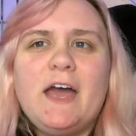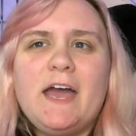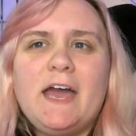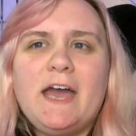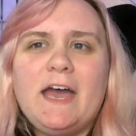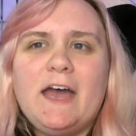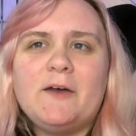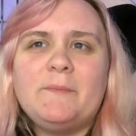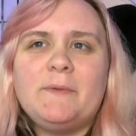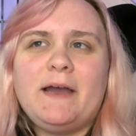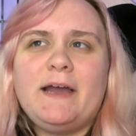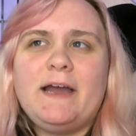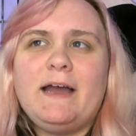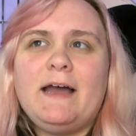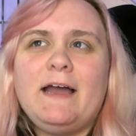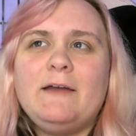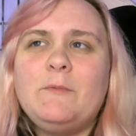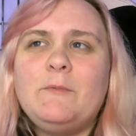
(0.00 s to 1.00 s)
um,
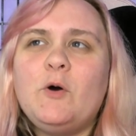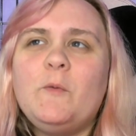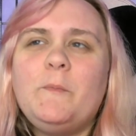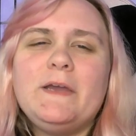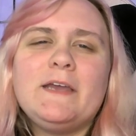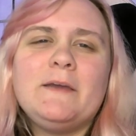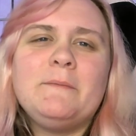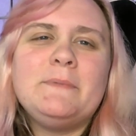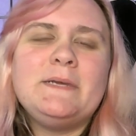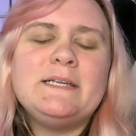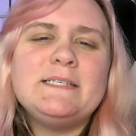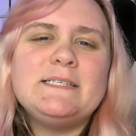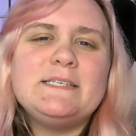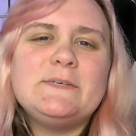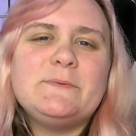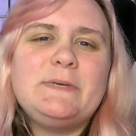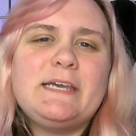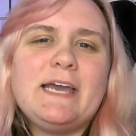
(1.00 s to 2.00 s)
I'm hoping it means
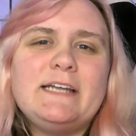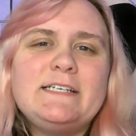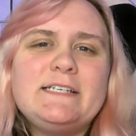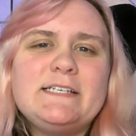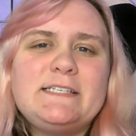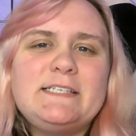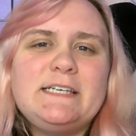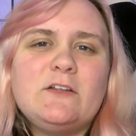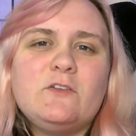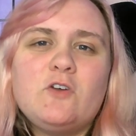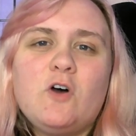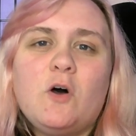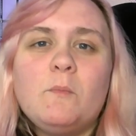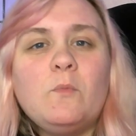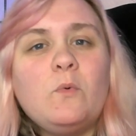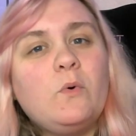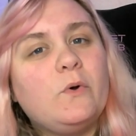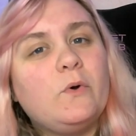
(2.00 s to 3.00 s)
that we get to see a
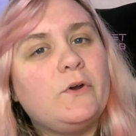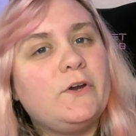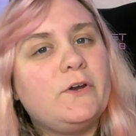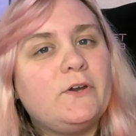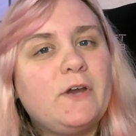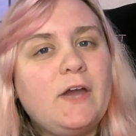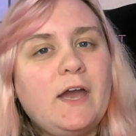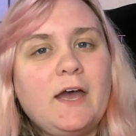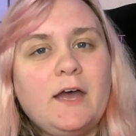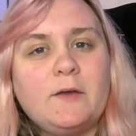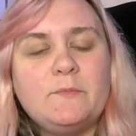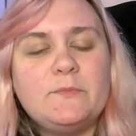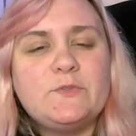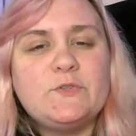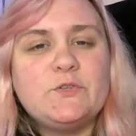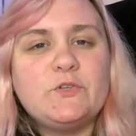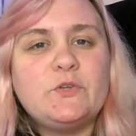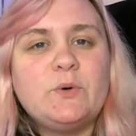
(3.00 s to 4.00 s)
lot more um,
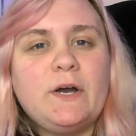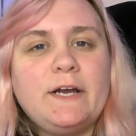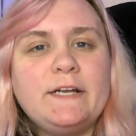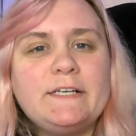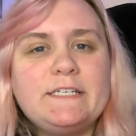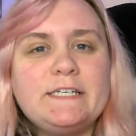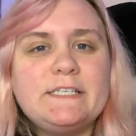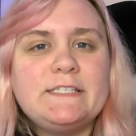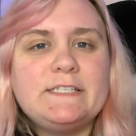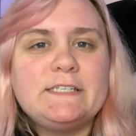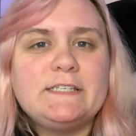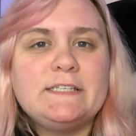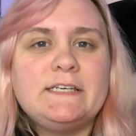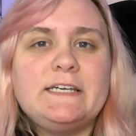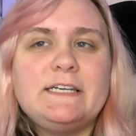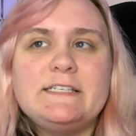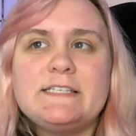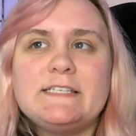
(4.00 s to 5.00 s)
solo artists and
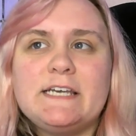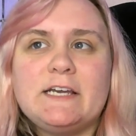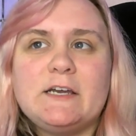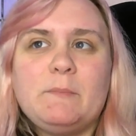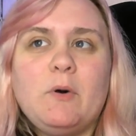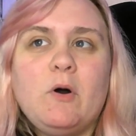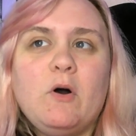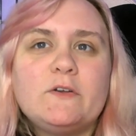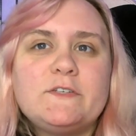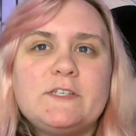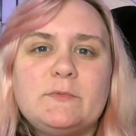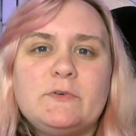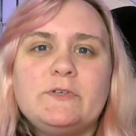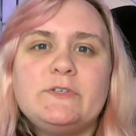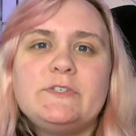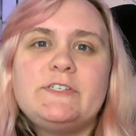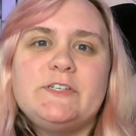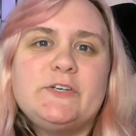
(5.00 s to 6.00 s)
that it's like
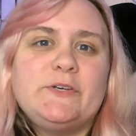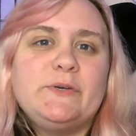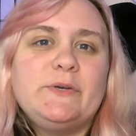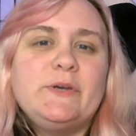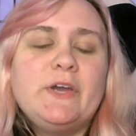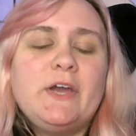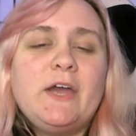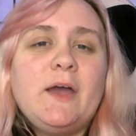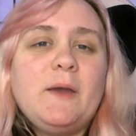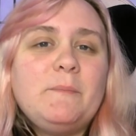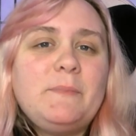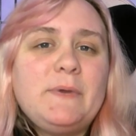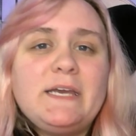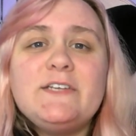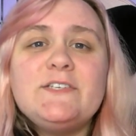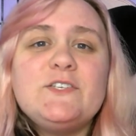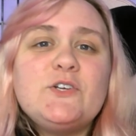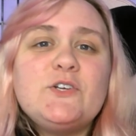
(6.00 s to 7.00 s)
possible to
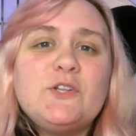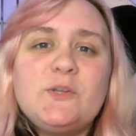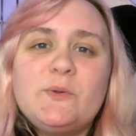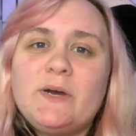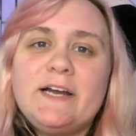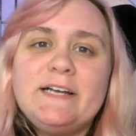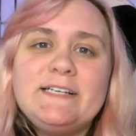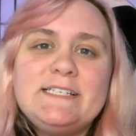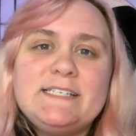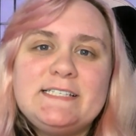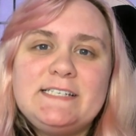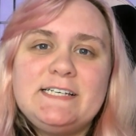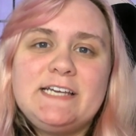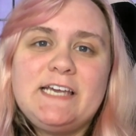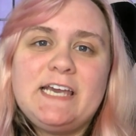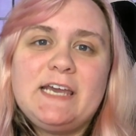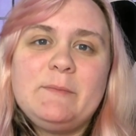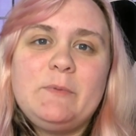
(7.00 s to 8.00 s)
be a solo artist
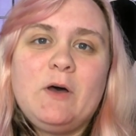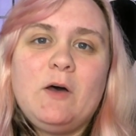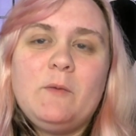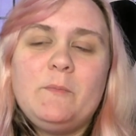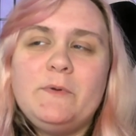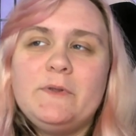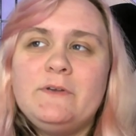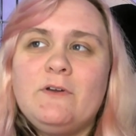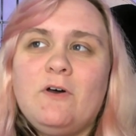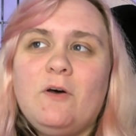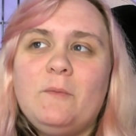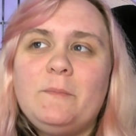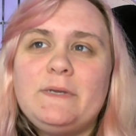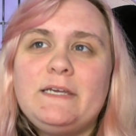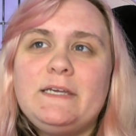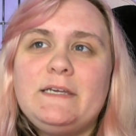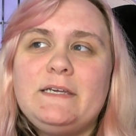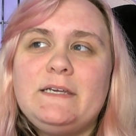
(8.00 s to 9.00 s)
in K-pop and not
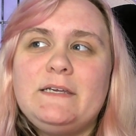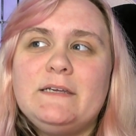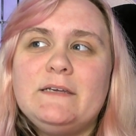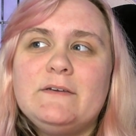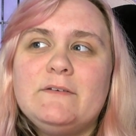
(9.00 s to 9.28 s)
be